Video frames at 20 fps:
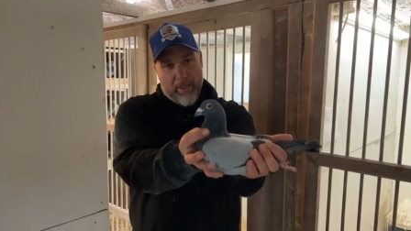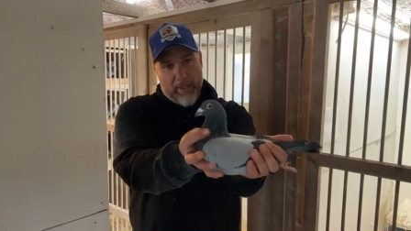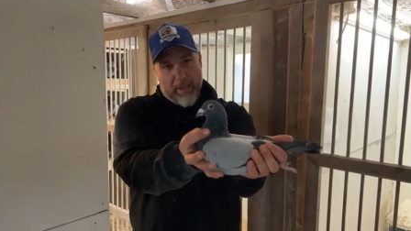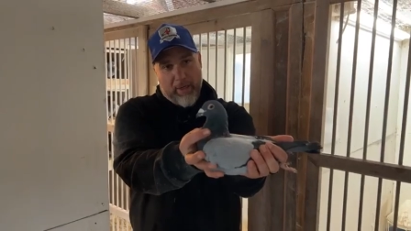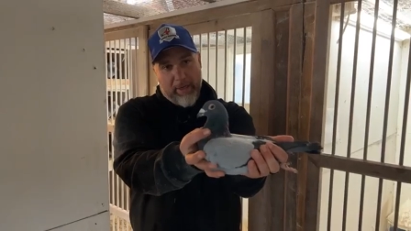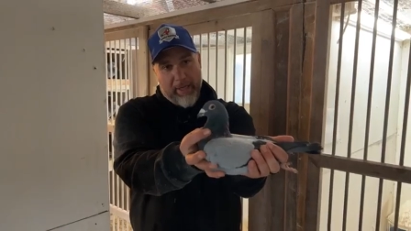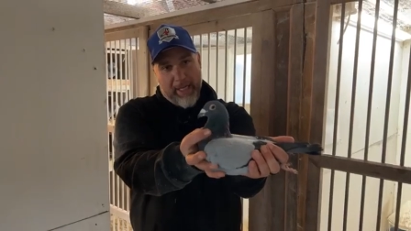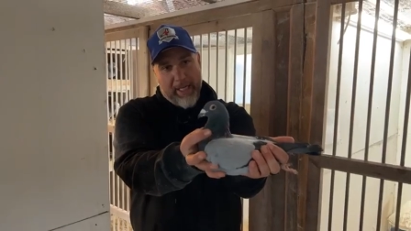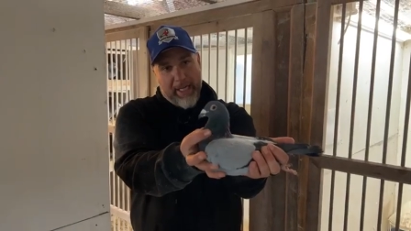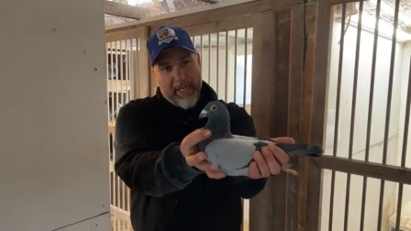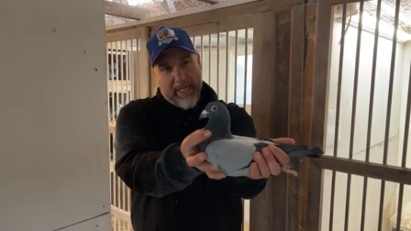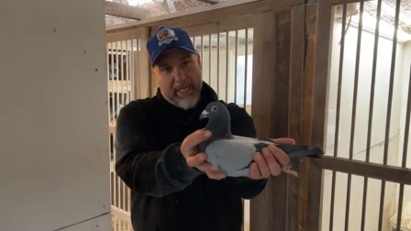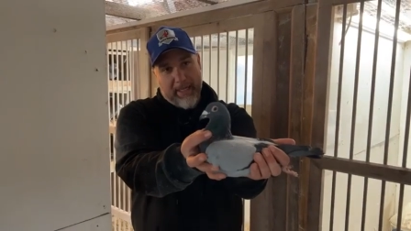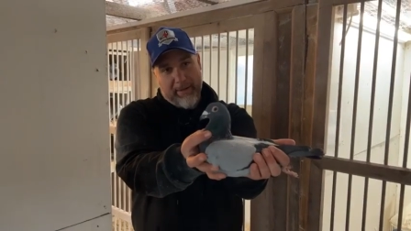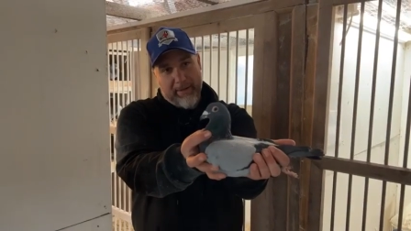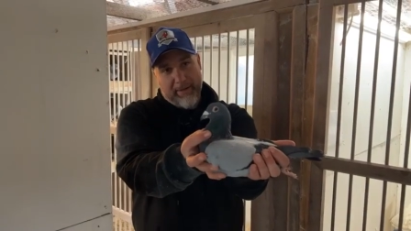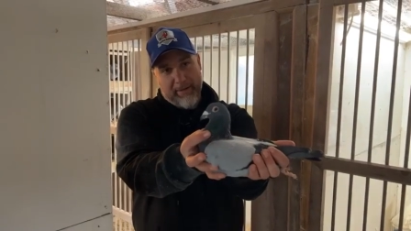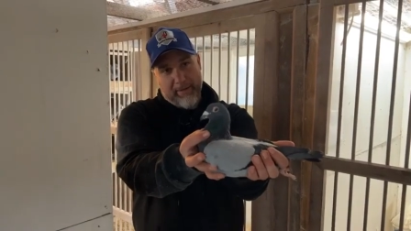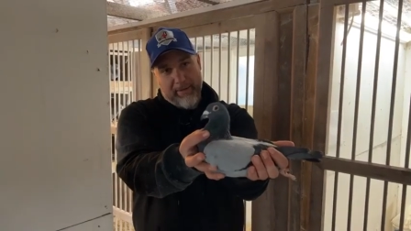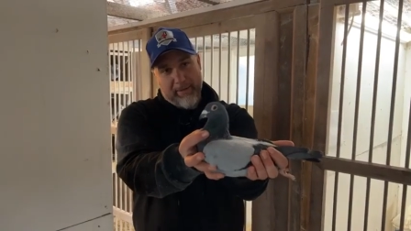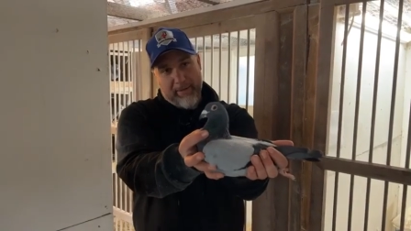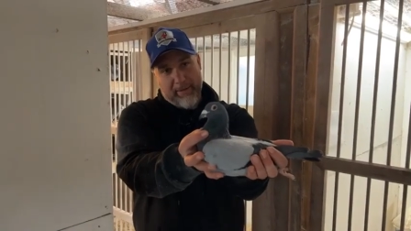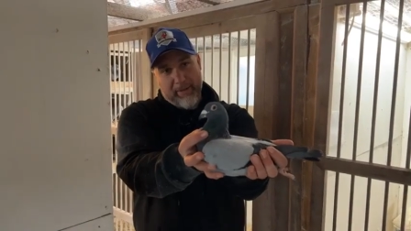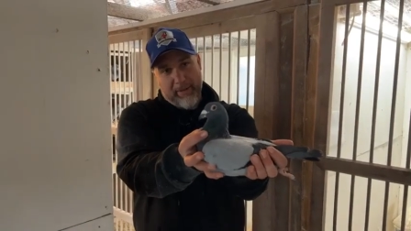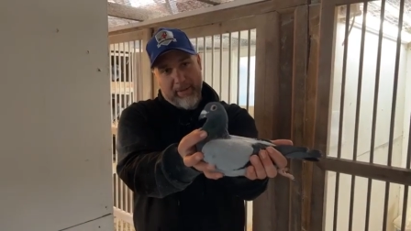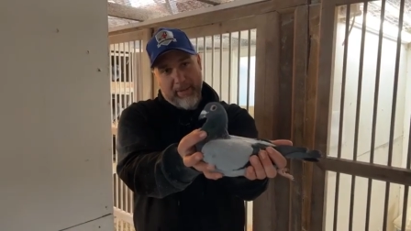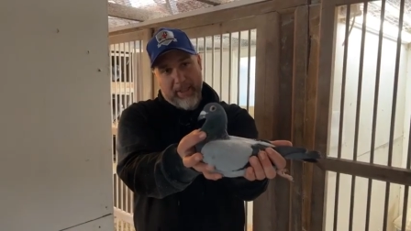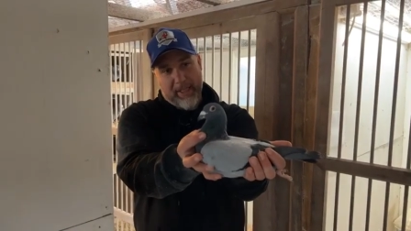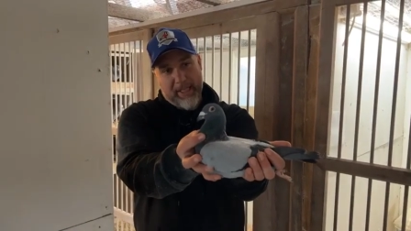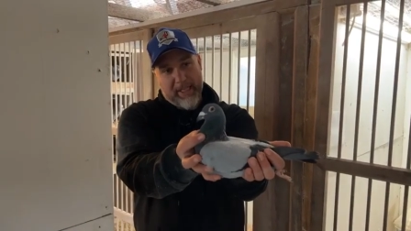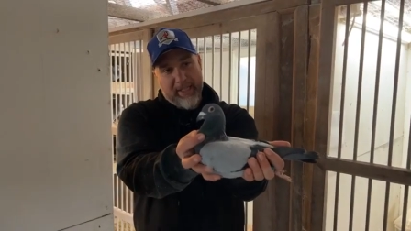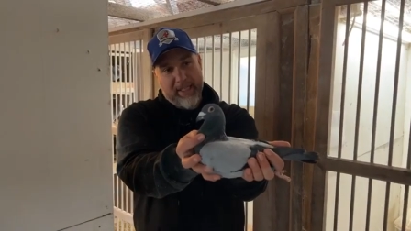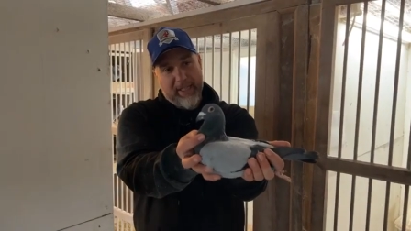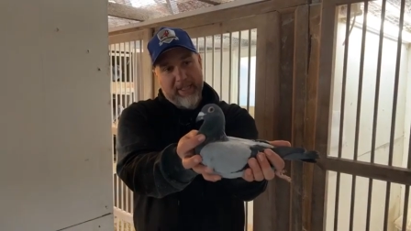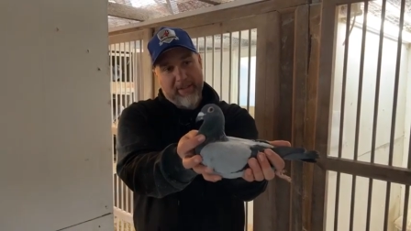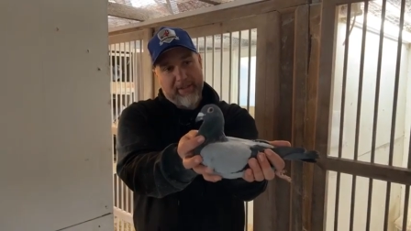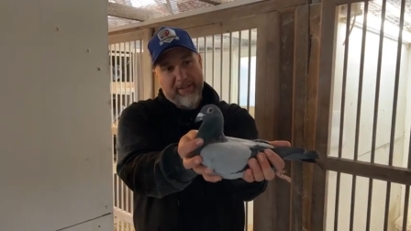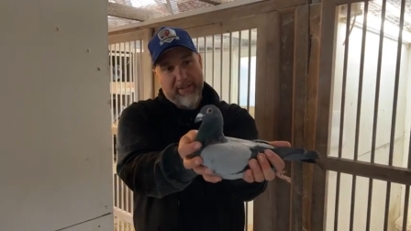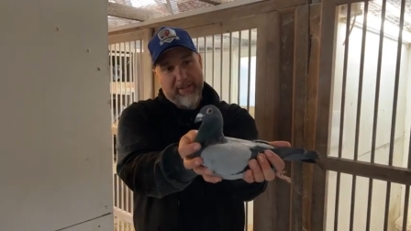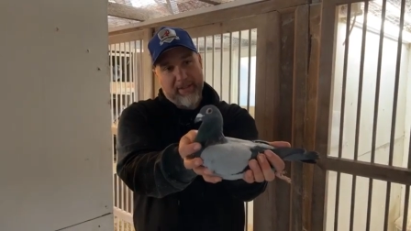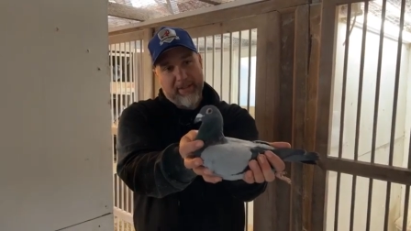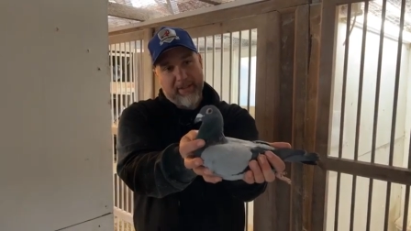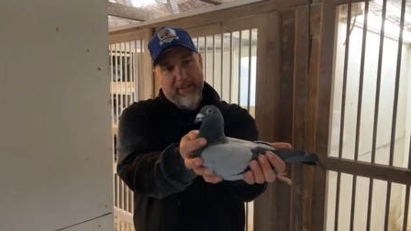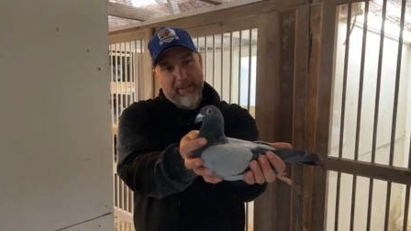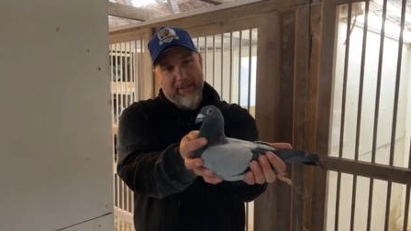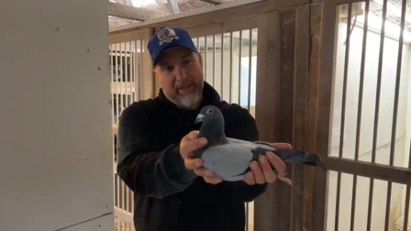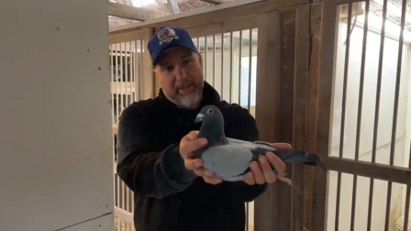Oh yeah. Look at this.